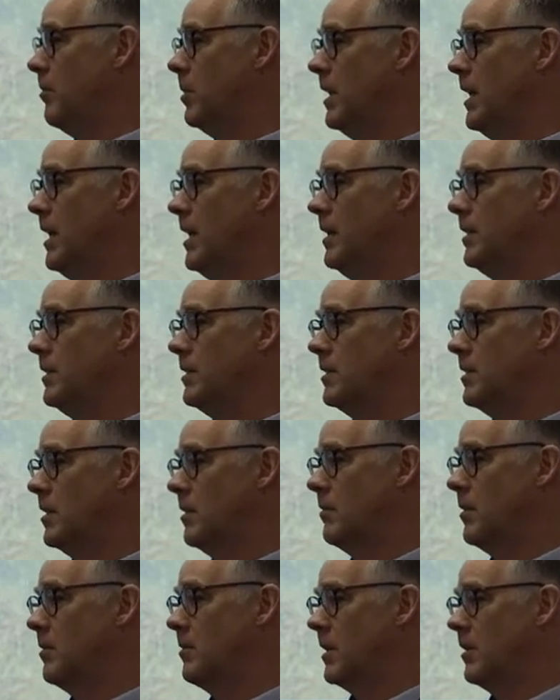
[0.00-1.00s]
plants, because
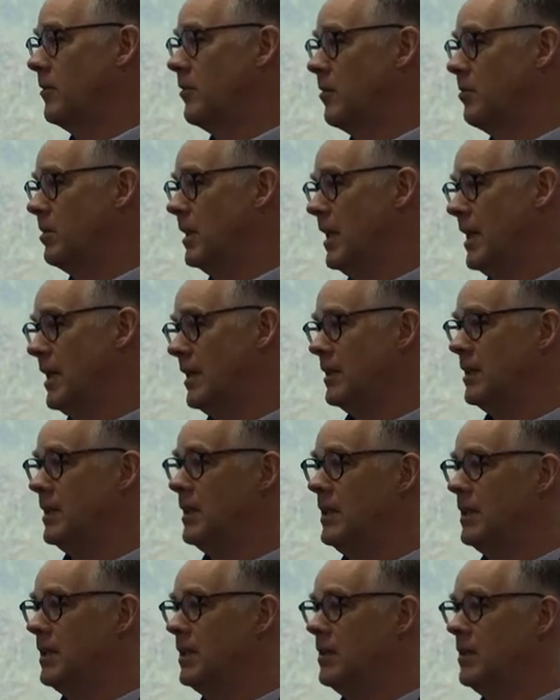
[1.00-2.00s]
I'm a bit of a plant
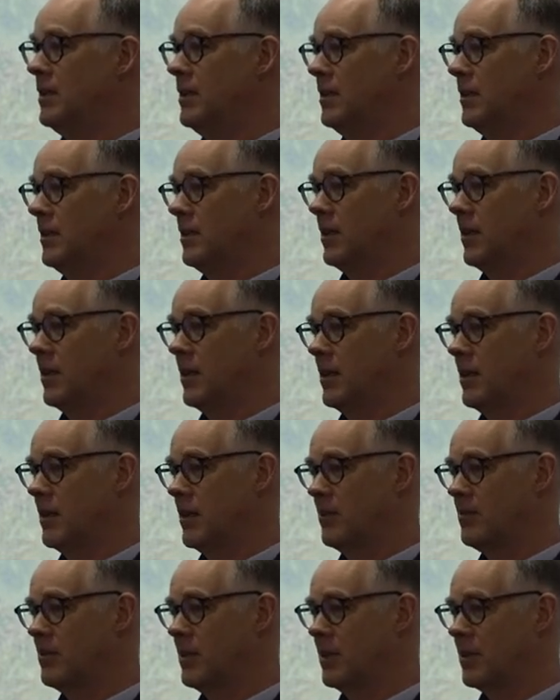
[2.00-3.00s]
geek.
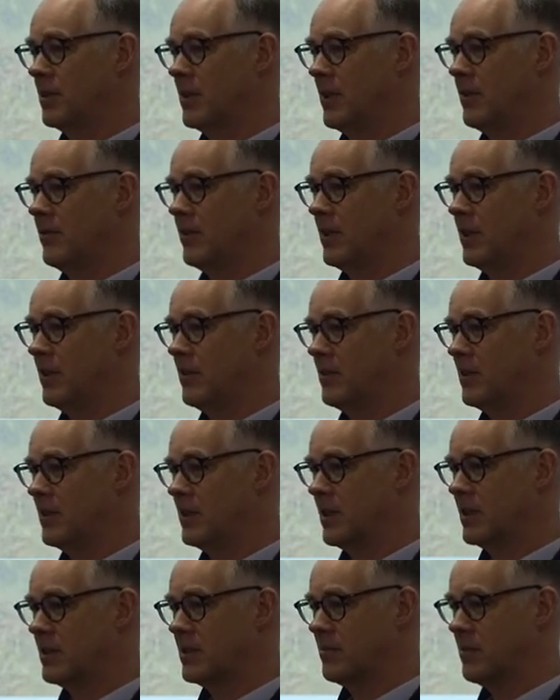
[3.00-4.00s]
I worked over here at the
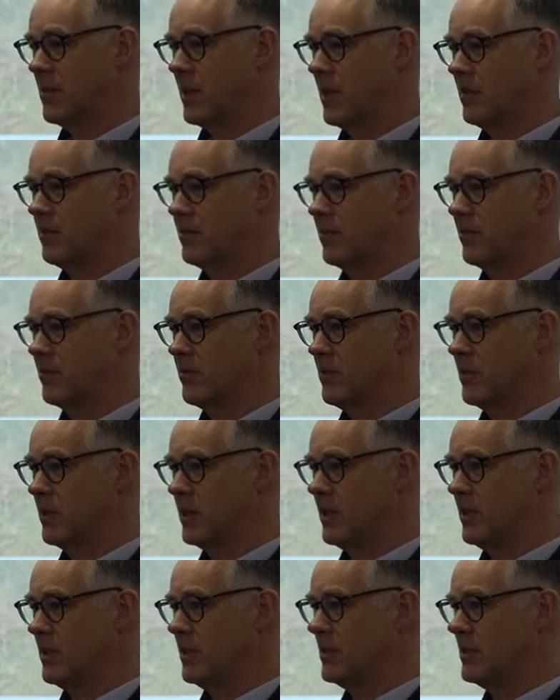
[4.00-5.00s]
Desert Park for 4
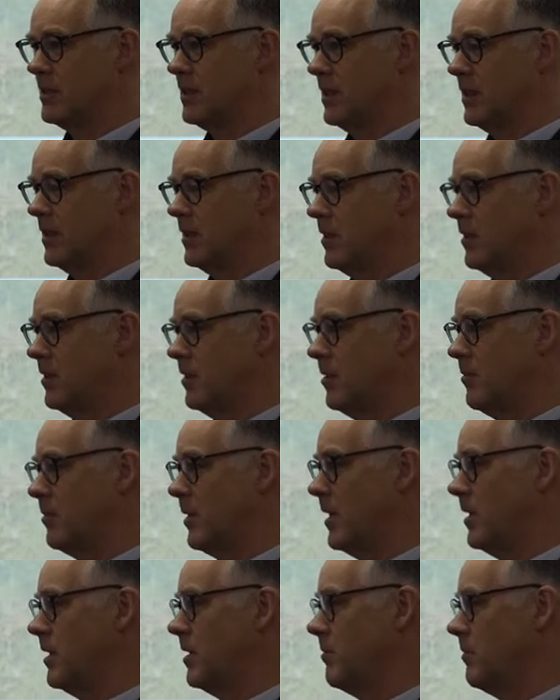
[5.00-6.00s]
years in the
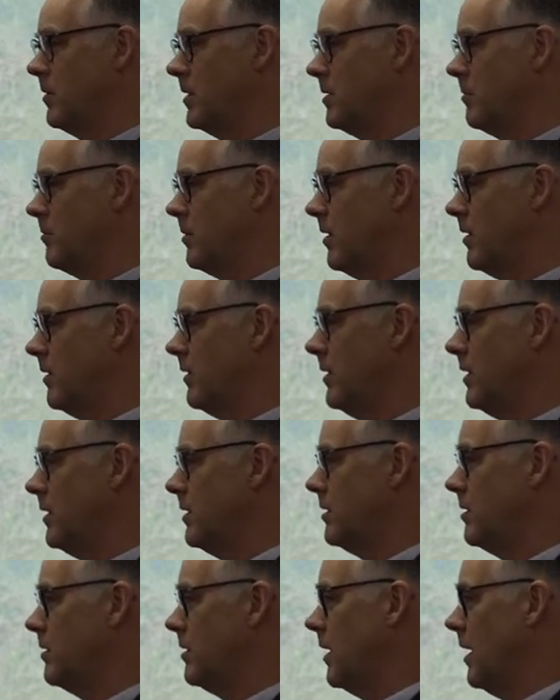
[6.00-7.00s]
herbarium as a
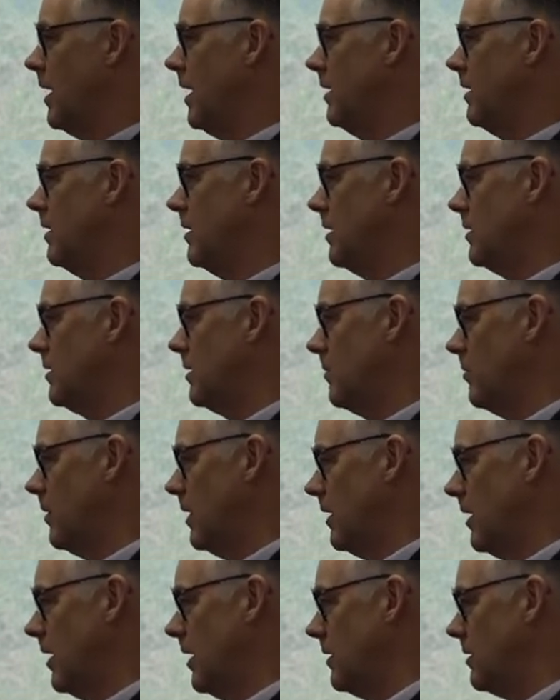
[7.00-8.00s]
botanist and as a
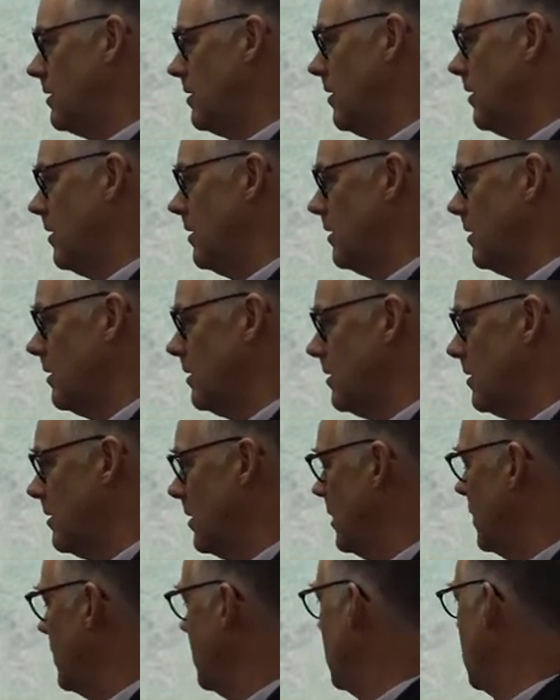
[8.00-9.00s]
wetland scientist.
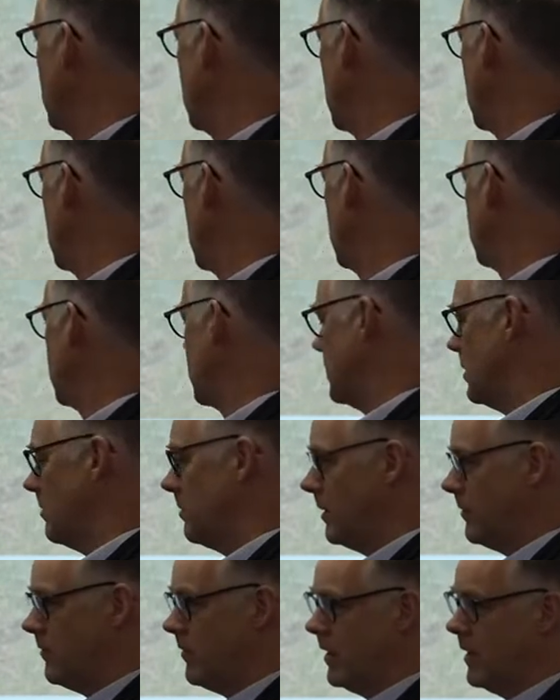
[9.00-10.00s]
But to
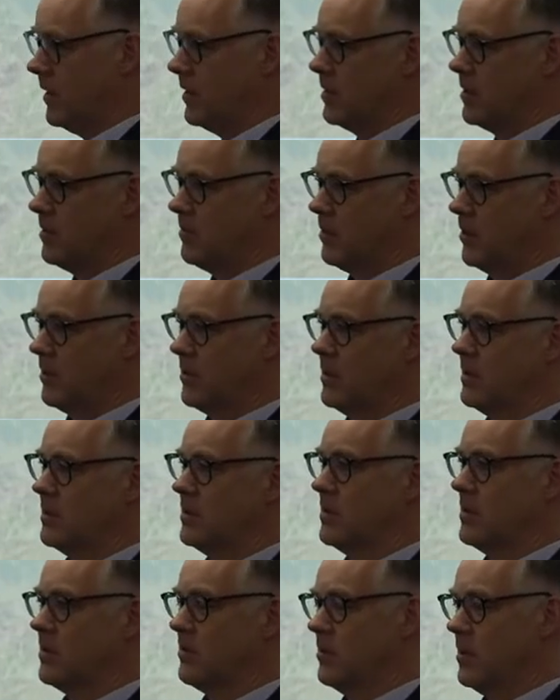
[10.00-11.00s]
be fair to the
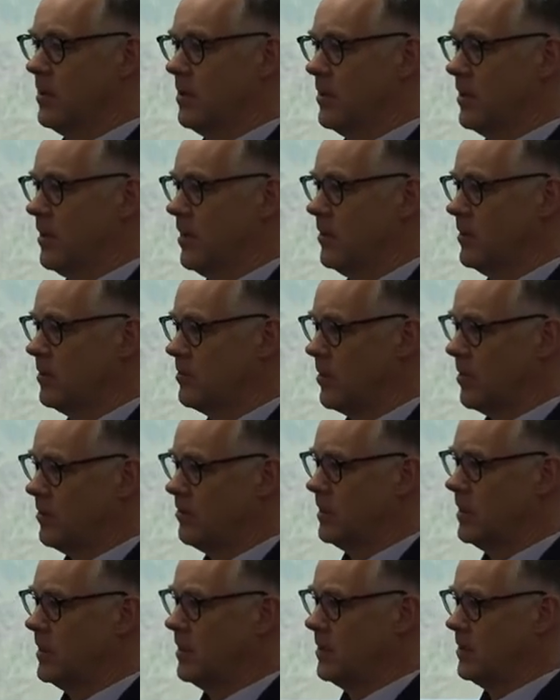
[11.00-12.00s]
botanists of the world, I was
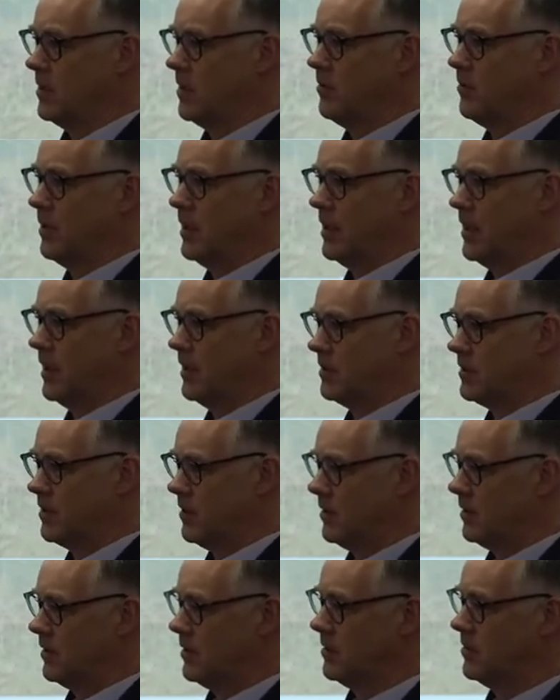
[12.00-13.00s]
probably a wetland
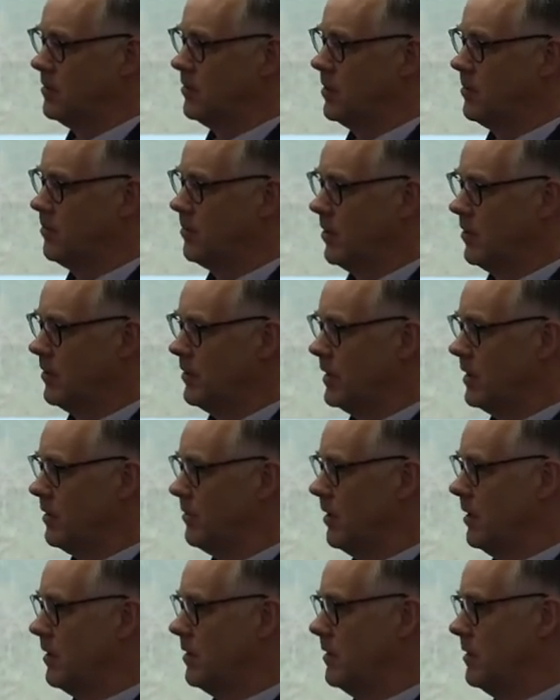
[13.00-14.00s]
scientist doing botany
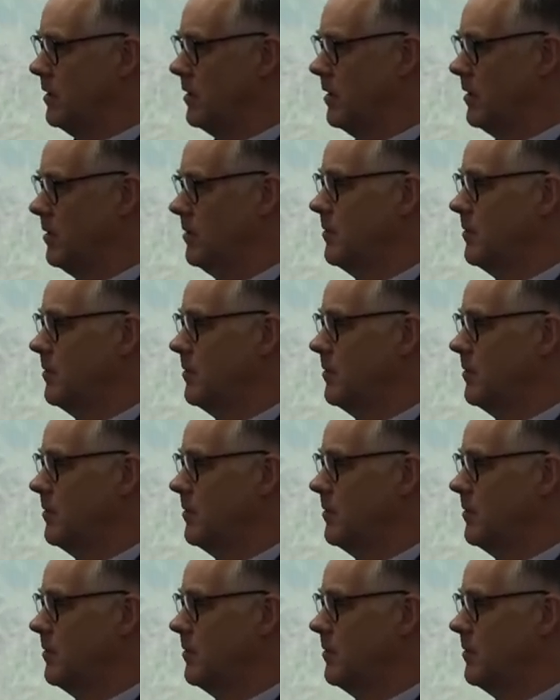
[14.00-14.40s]
rather than a